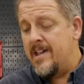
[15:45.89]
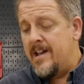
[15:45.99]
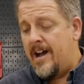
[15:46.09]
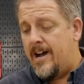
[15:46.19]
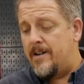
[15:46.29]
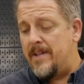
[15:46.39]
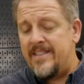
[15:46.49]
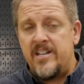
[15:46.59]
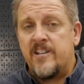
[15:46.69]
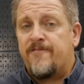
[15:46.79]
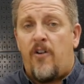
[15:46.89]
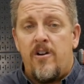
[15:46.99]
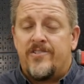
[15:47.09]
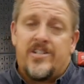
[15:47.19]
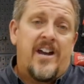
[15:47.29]
Um, and then as far
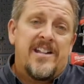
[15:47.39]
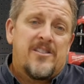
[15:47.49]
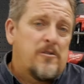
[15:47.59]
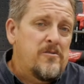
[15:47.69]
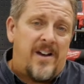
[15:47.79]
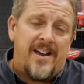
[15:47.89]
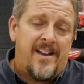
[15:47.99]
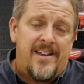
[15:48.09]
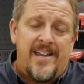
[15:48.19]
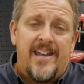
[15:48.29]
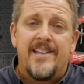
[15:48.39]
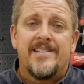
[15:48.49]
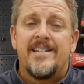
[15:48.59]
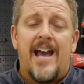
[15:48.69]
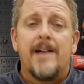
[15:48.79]
as cutting through, I, it, it,
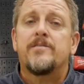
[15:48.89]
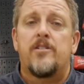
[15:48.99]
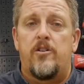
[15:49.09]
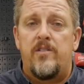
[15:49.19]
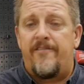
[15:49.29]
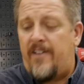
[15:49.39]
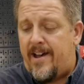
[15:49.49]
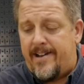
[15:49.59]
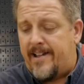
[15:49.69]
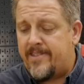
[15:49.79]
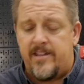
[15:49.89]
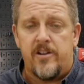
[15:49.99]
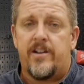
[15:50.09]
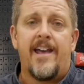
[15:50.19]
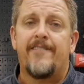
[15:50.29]
did absolutely fine. I think you're
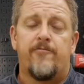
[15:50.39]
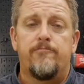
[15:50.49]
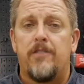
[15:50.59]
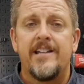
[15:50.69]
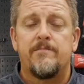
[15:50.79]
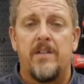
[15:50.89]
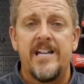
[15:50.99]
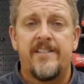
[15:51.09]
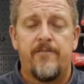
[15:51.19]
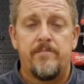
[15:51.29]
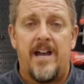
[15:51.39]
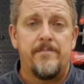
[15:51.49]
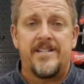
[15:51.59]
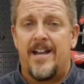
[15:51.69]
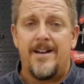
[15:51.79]
going to have to replace blades from time to
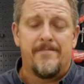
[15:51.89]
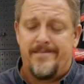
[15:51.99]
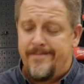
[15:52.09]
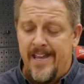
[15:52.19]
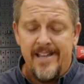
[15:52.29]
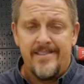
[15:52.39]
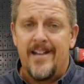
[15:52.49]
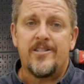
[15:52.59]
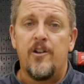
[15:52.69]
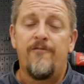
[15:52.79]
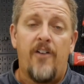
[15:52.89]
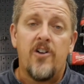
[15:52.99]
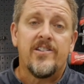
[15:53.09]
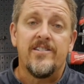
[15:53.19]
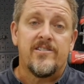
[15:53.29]
time, but that's no
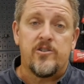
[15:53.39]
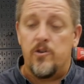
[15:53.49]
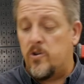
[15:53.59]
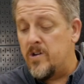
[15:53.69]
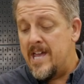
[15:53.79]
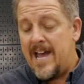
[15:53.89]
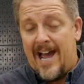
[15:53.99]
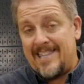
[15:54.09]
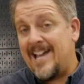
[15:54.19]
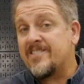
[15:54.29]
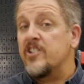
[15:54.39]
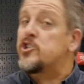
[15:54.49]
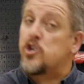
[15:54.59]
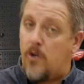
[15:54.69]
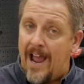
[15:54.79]
fault of this tool. I like the
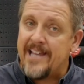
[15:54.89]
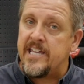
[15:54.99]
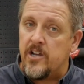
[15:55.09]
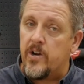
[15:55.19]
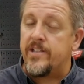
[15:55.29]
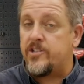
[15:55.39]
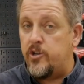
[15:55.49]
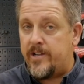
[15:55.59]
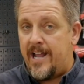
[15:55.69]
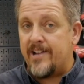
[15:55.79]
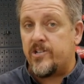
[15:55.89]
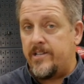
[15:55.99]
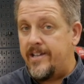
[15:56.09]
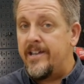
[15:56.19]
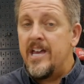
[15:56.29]
tracking on it that you can
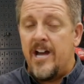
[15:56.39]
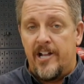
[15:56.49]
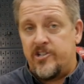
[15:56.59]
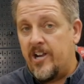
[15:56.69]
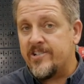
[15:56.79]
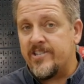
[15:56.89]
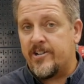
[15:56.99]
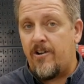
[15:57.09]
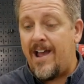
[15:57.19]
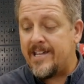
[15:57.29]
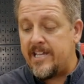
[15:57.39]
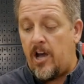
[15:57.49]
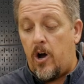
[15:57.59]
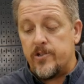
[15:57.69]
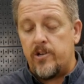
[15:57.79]
actually adjust the tracking. I
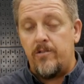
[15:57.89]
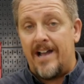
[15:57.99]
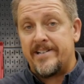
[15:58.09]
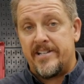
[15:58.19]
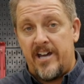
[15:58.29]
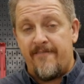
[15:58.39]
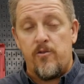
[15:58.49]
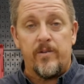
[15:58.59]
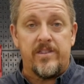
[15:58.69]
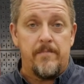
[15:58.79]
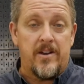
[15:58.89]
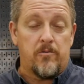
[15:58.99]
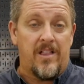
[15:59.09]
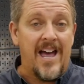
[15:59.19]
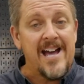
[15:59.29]
also like the cover with the metal
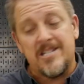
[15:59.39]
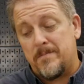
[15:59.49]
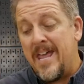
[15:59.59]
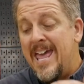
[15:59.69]
clasp.